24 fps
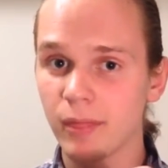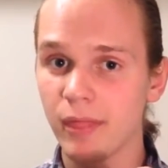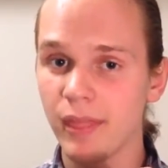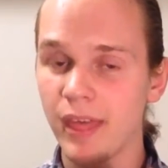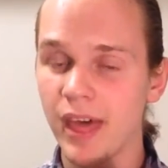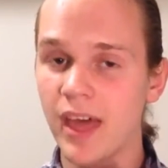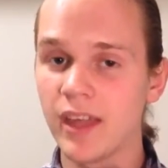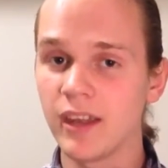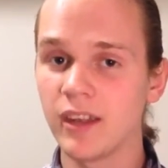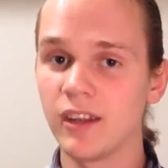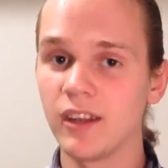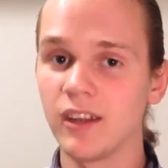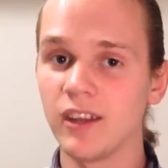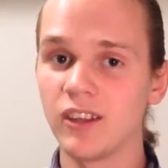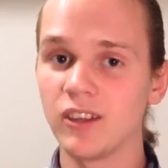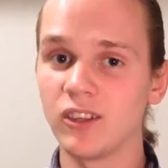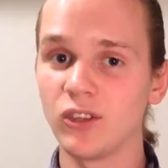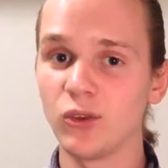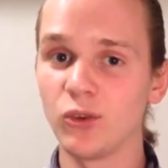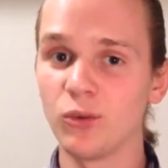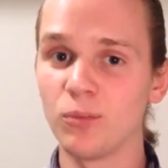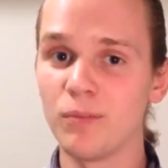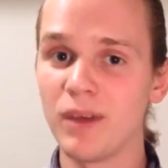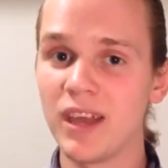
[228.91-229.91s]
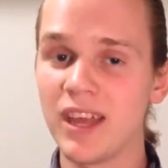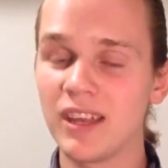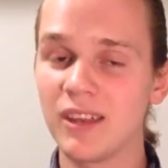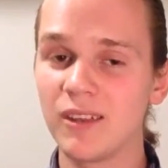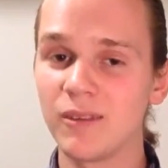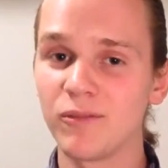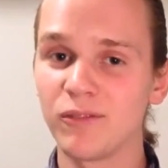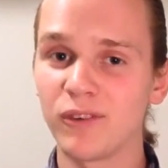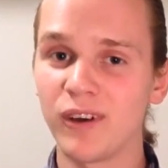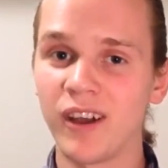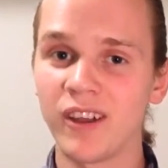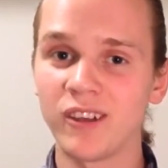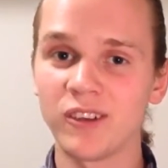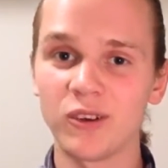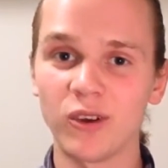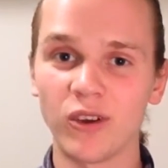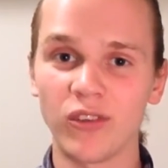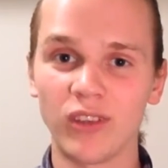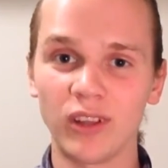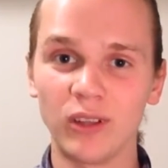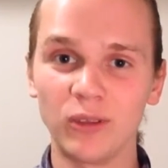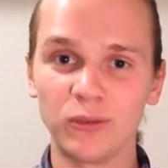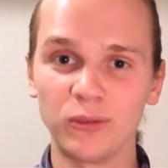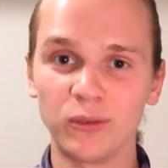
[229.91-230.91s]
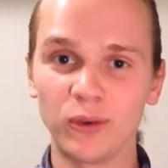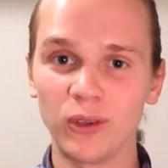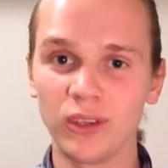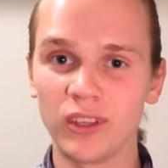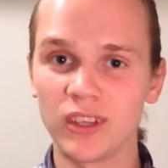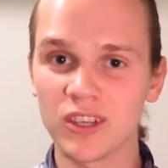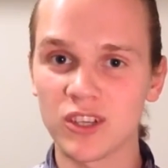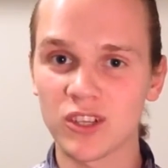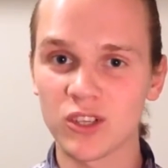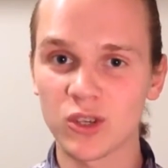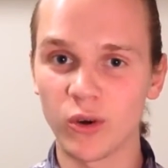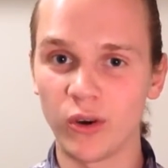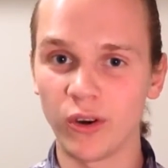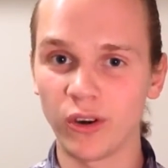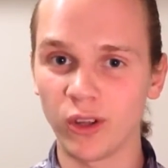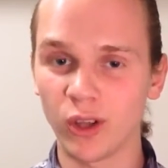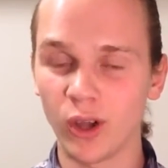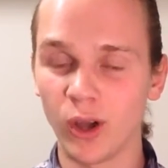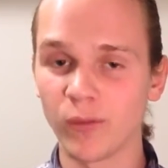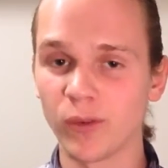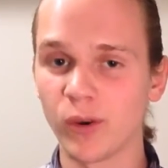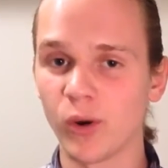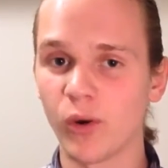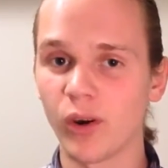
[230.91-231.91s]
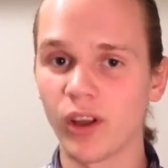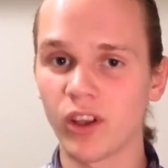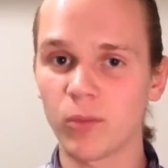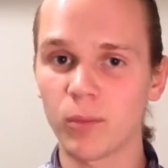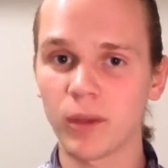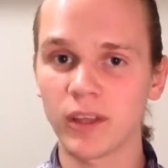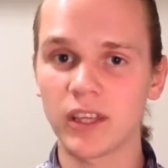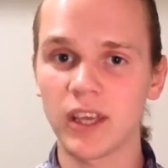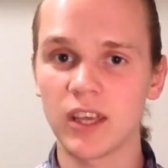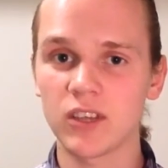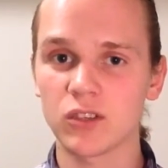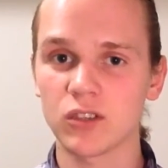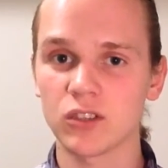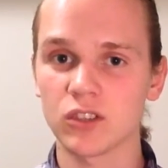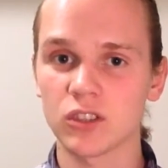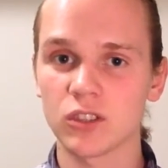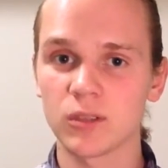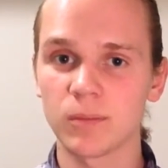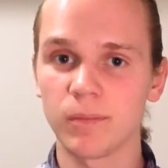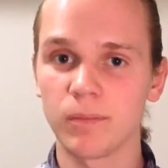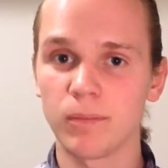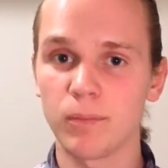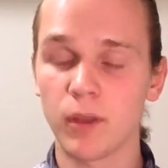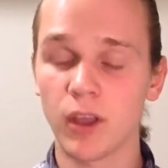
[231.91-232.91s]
then you may find yourself falling short of your expectations.